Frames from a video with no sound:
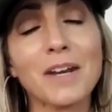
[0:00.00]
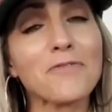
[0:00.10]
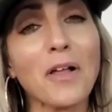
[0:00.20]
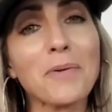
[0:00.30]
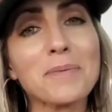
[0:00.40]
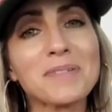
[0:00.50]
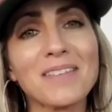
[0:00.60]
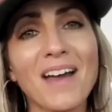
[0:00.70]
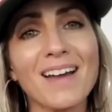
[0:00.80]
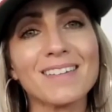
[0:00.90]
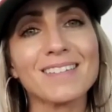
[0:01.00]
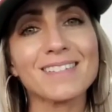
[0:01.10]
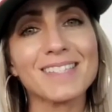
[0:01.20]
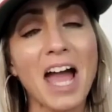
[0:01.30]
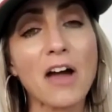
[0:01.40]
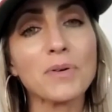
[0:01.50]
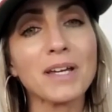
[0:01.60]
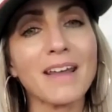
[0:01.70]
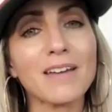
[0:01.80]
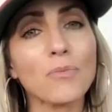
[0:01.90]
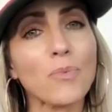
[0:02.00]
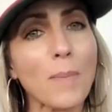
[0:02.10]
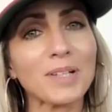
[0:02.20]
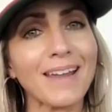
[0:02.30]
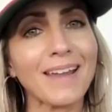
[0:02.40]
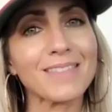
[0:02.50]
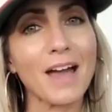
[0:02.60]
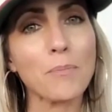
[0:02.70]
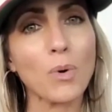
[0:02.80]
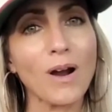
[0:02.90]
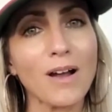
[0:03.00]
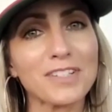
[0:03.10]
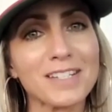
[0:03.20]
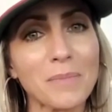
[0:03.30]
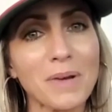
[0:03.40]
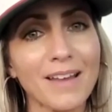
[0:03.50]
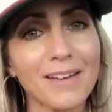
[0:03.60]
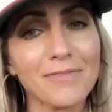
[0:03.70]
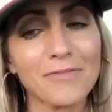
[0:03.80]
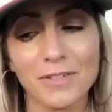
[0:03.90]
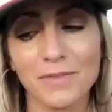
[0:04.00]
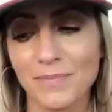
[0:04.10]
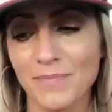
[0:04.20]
And a follow up to that is how can I replicate that more often in my life?